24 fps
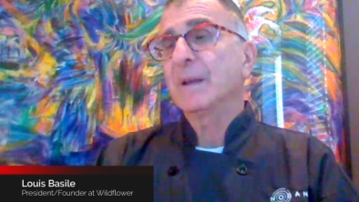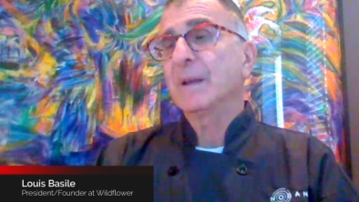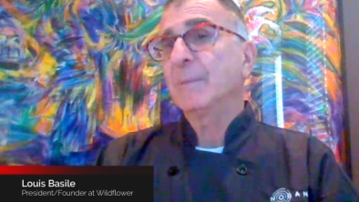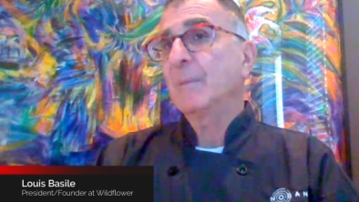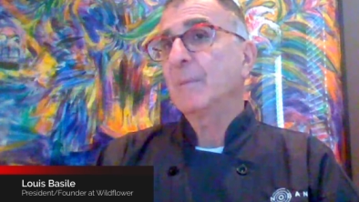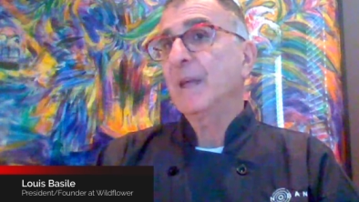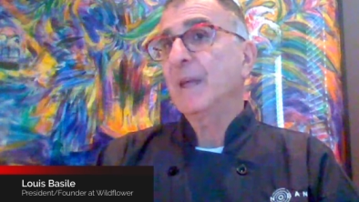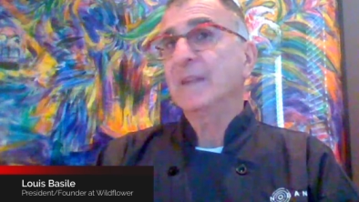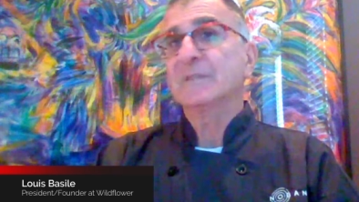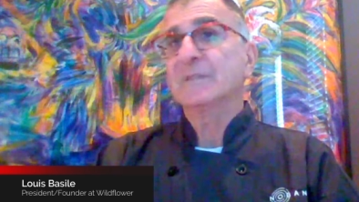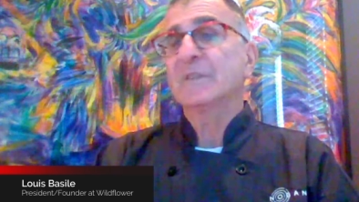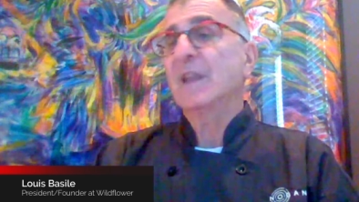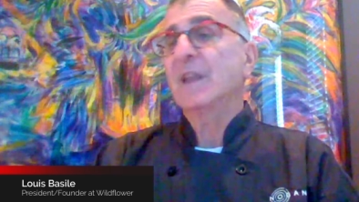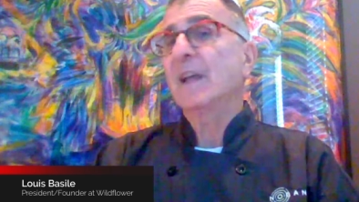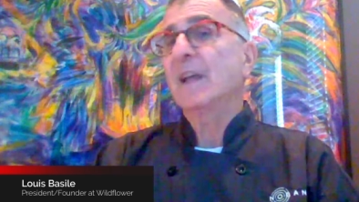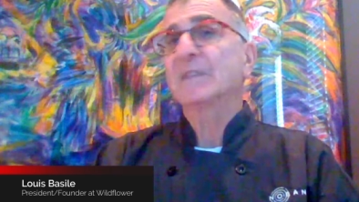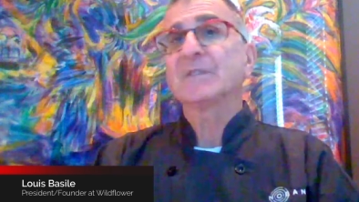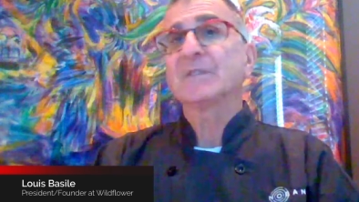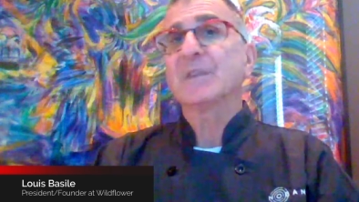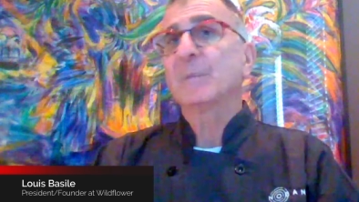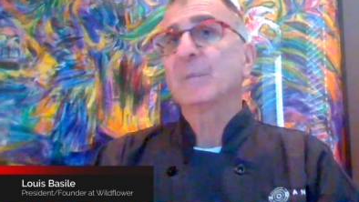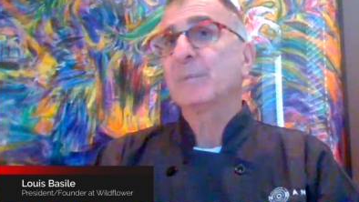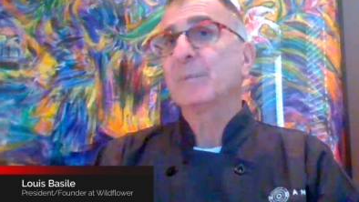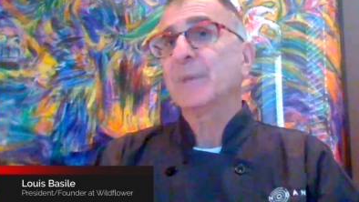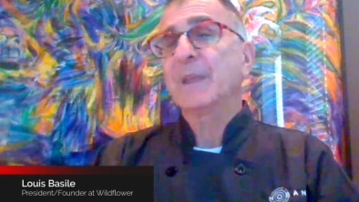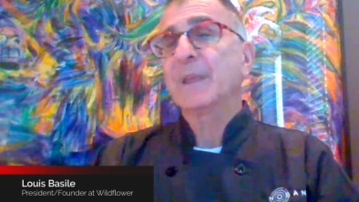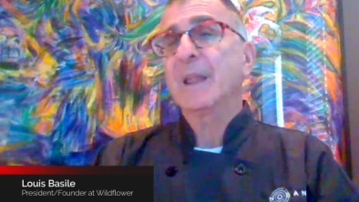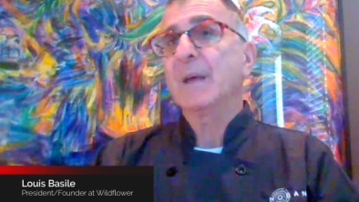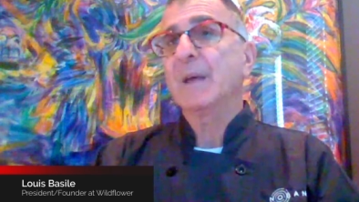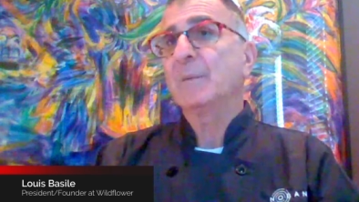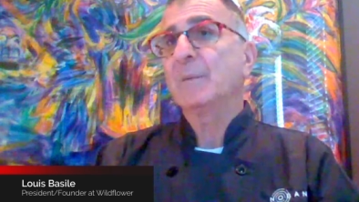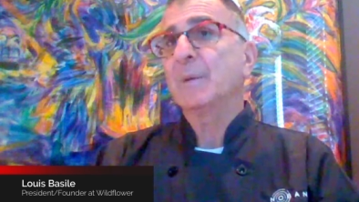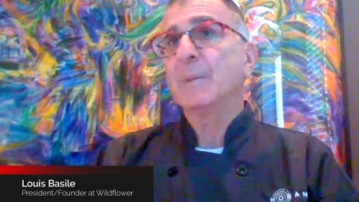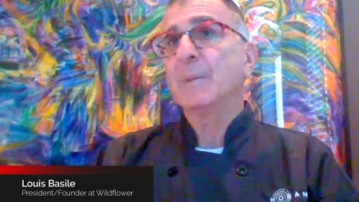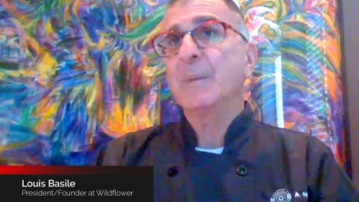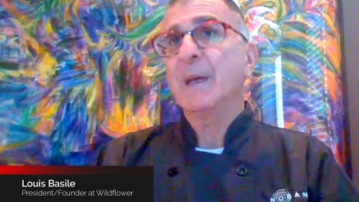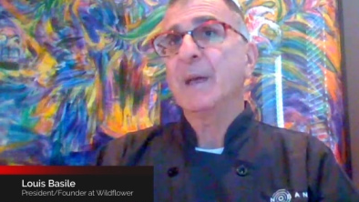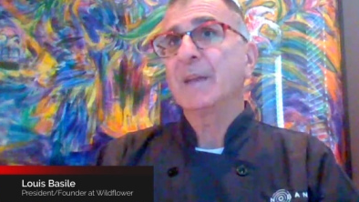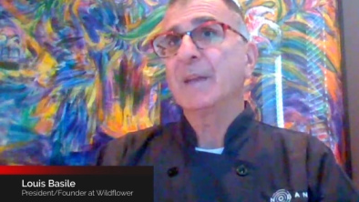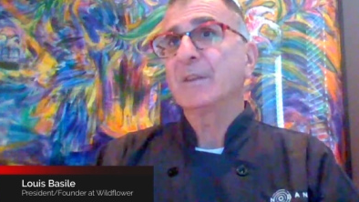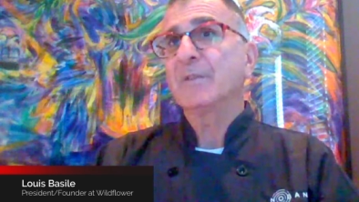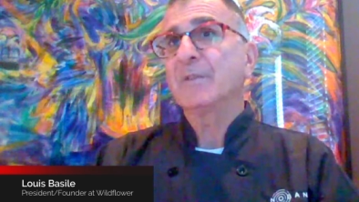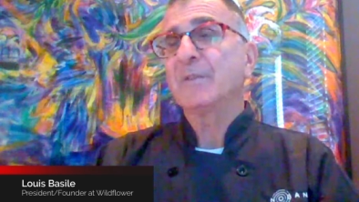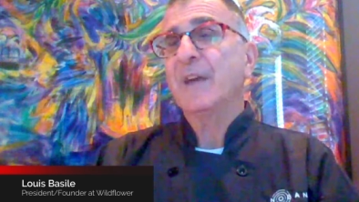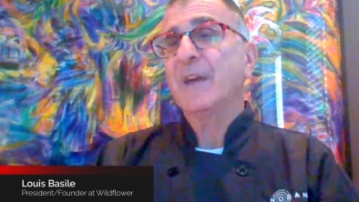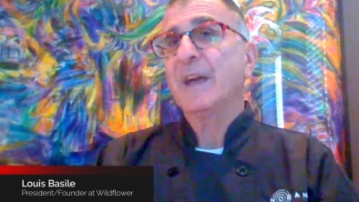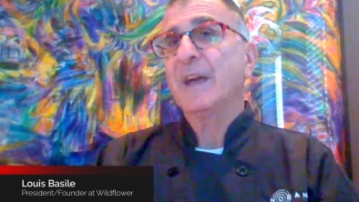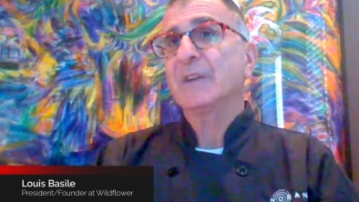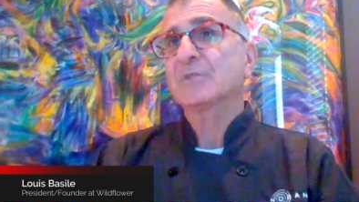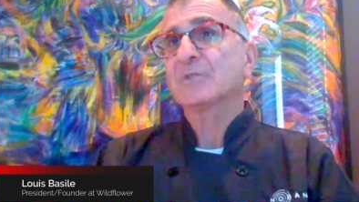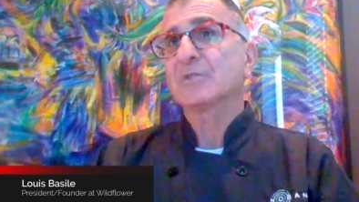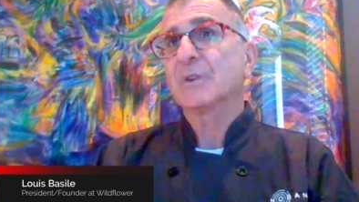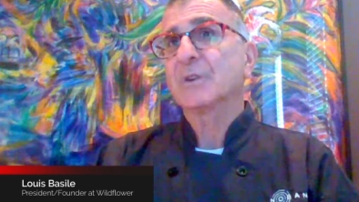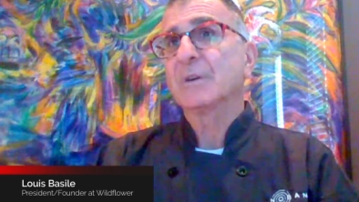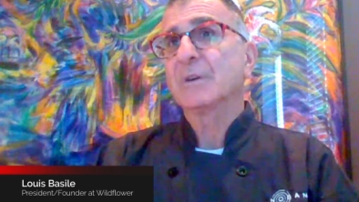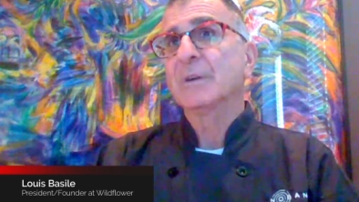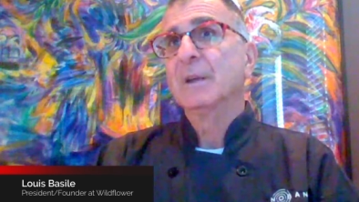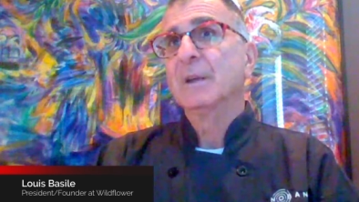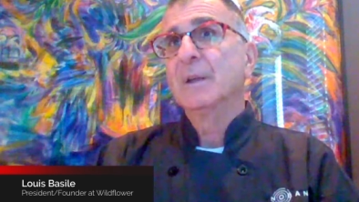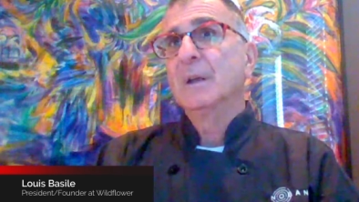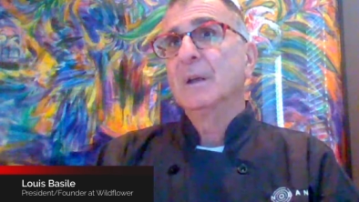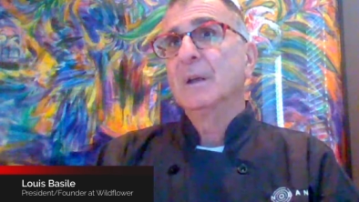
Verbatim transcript: and that's not something that we manufacture.